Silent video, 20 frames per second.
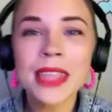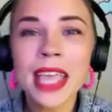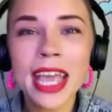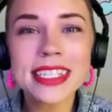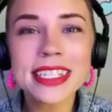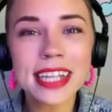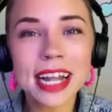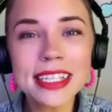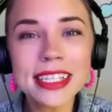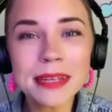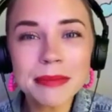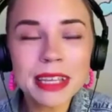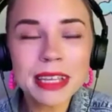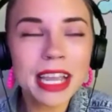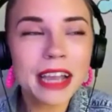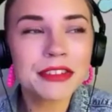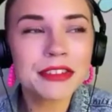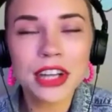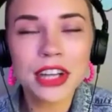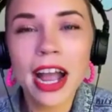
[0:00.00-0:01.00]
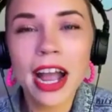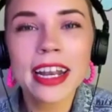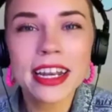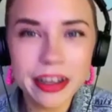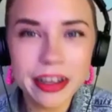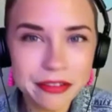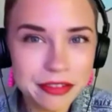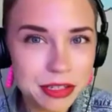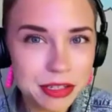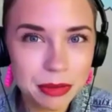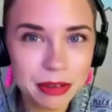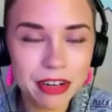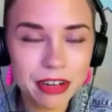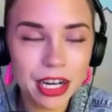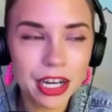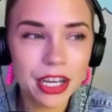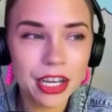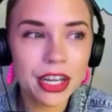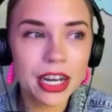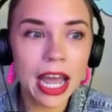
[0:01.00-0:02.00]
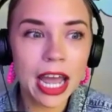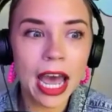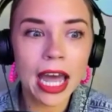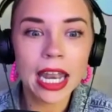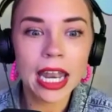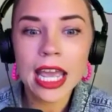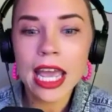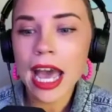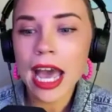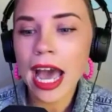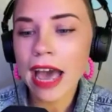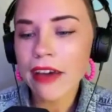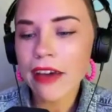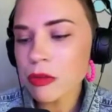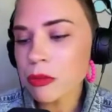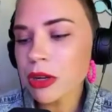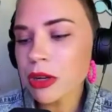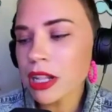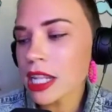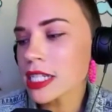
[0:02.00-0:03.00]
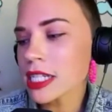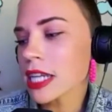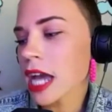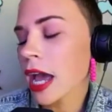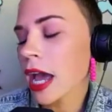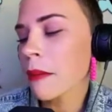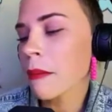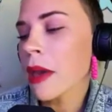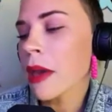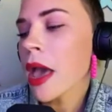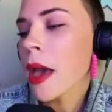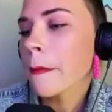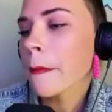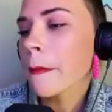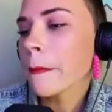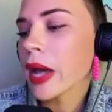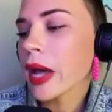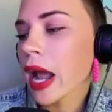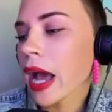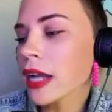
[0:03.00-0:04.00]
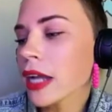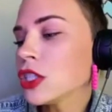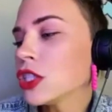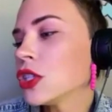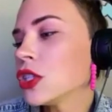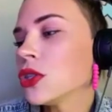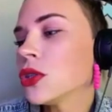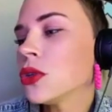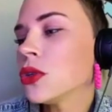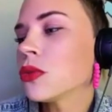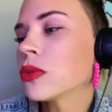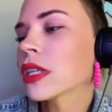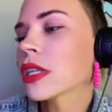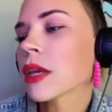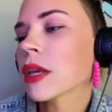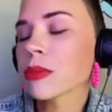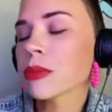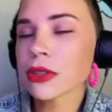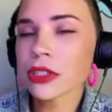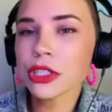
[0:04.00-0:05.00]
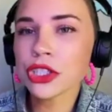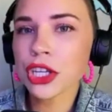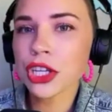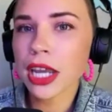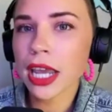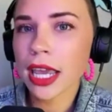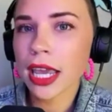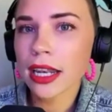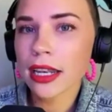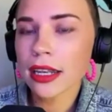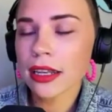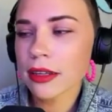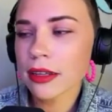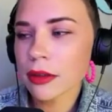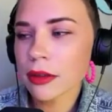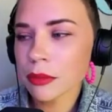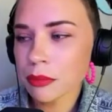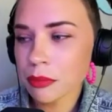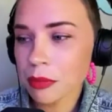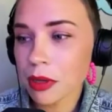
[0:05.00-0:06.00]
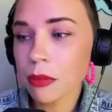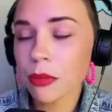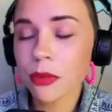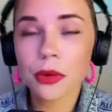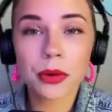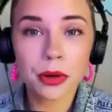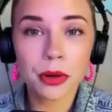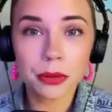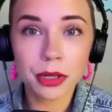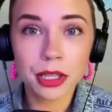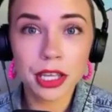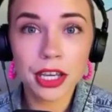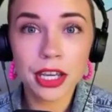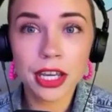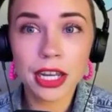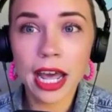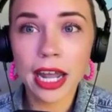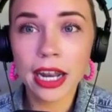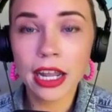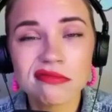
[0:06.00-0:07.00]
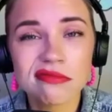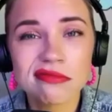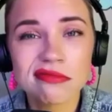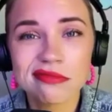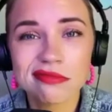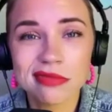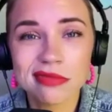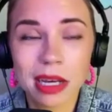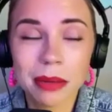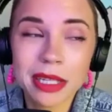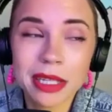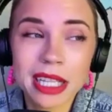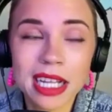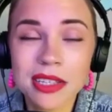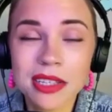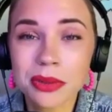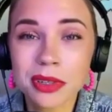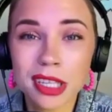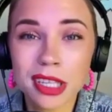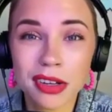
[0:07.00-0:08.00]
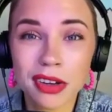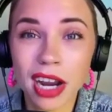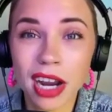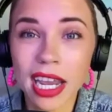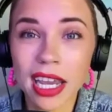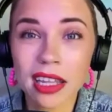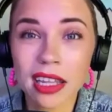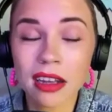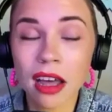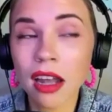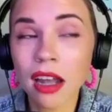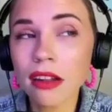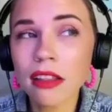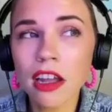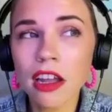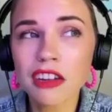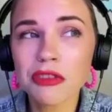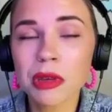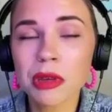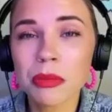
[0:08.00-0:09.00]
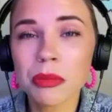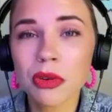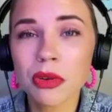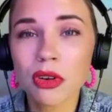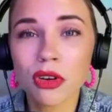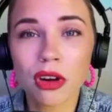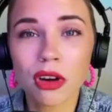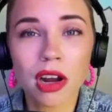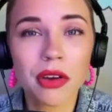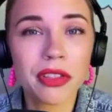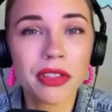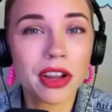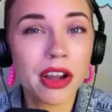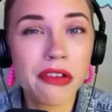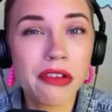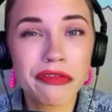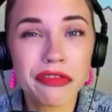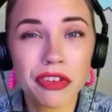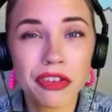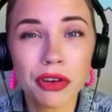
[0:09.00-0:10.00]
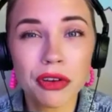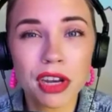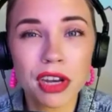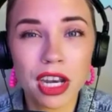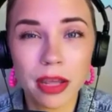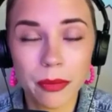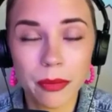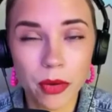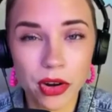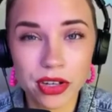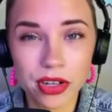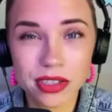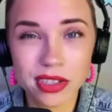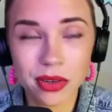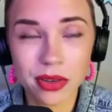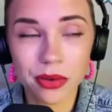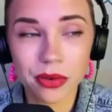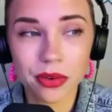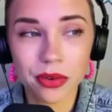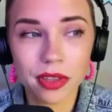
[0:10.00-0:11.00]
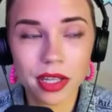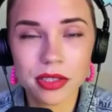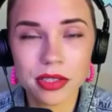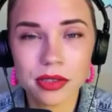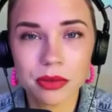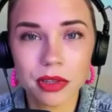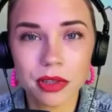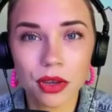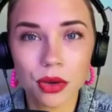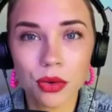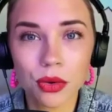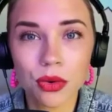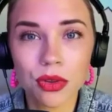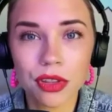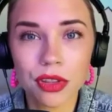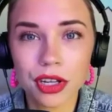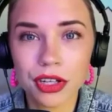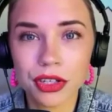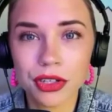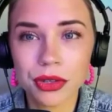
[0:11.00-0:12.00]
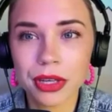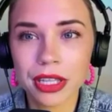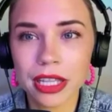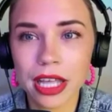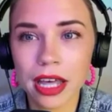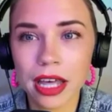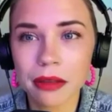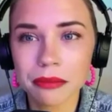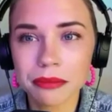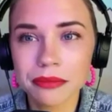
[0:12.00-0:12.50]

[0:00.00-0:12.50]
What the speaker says: It's not something I've tried enough to be very good at. I haven't put in the time, but I do really appreciate people who are really good at it. I mean, that's really great. Not a lot of people grow their own food anymore. So that's really cool that you're doing that.